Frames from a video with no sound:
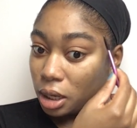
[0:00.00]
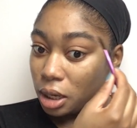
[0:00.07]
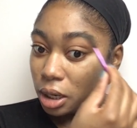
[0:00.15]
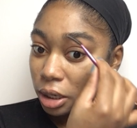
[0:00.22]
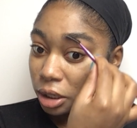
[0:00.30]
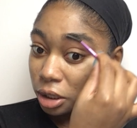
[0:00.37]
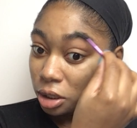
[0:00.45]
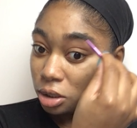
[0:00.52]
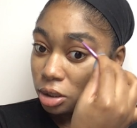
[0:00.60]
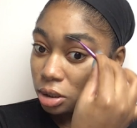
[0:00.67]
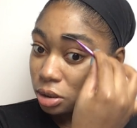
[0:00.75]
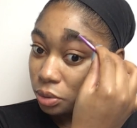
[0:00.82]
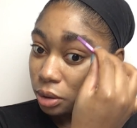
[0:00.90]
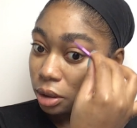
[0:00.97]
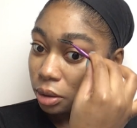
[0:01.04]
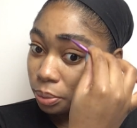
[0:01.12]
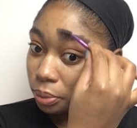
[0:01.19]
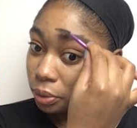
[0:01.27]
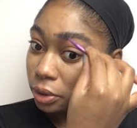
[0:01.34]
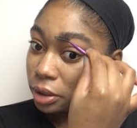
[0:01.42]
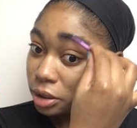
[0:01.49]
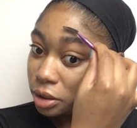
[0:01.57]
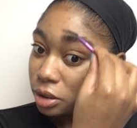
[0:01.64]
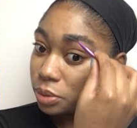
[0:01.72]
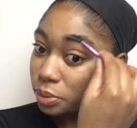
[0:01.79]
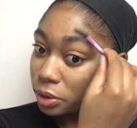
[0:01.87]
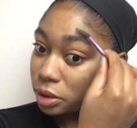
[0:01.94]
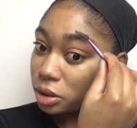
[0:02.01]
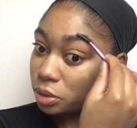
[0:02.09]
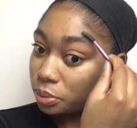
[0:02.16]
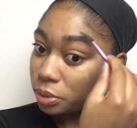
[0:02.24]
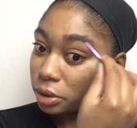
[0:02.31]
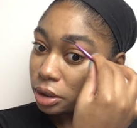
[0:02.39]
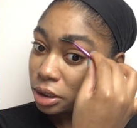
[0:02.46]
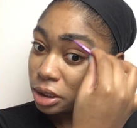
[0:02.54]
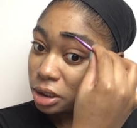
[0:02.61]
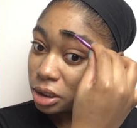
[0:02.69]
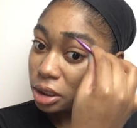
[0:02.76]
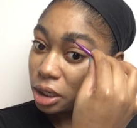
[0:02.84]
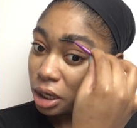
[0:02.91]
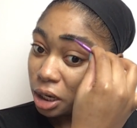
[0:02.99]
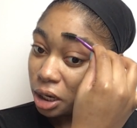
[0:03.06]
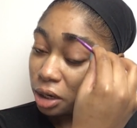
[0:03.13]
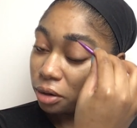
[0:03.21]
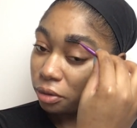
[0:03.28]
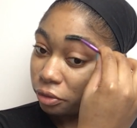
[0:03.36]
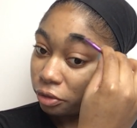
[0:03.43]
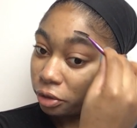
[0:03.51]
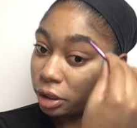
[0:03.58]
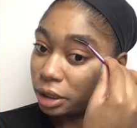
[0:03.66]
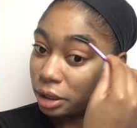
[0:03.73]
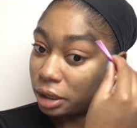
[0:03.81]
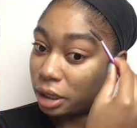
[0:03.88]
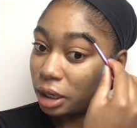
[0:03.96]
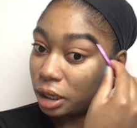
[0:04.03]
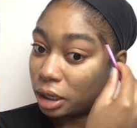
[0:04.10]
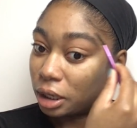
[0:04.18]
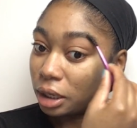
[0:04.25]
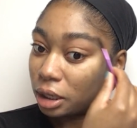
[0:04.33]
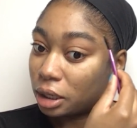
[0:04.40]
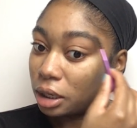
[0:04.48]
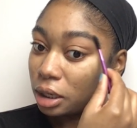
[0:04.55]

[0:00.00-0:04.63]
And you just wanna brush, brush, brush everything